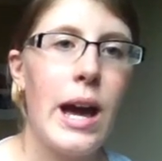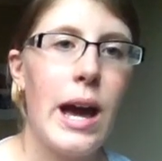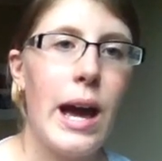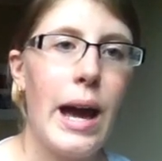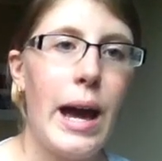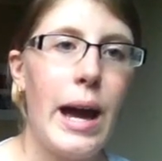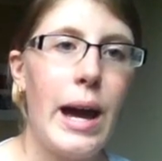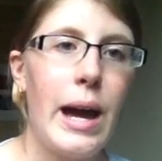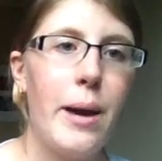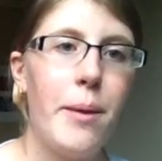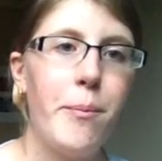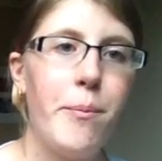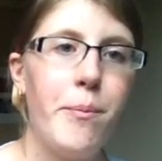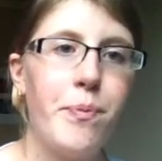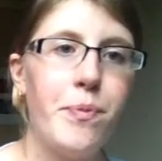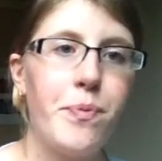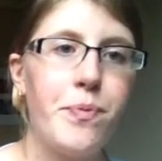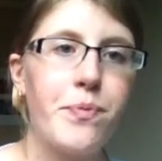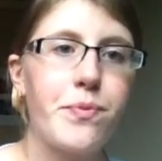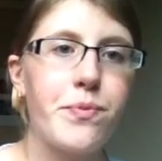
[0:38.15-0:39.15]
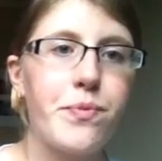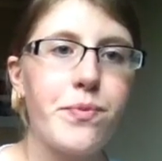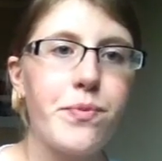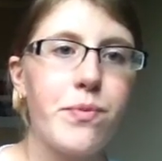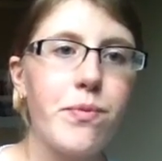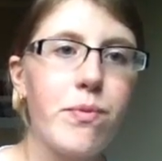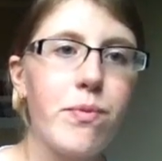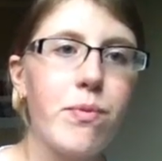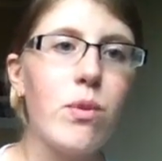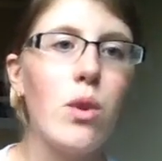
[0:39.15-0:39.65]

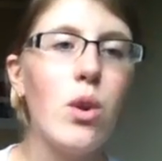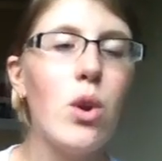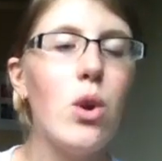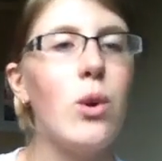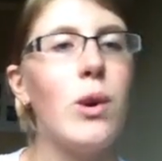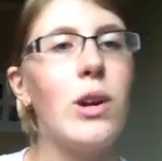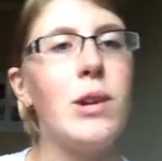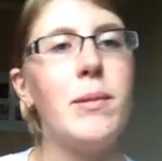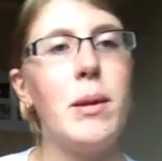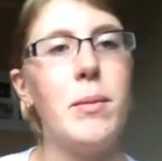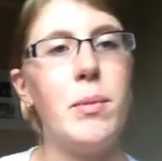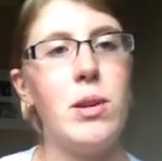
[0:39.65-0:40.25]
one of my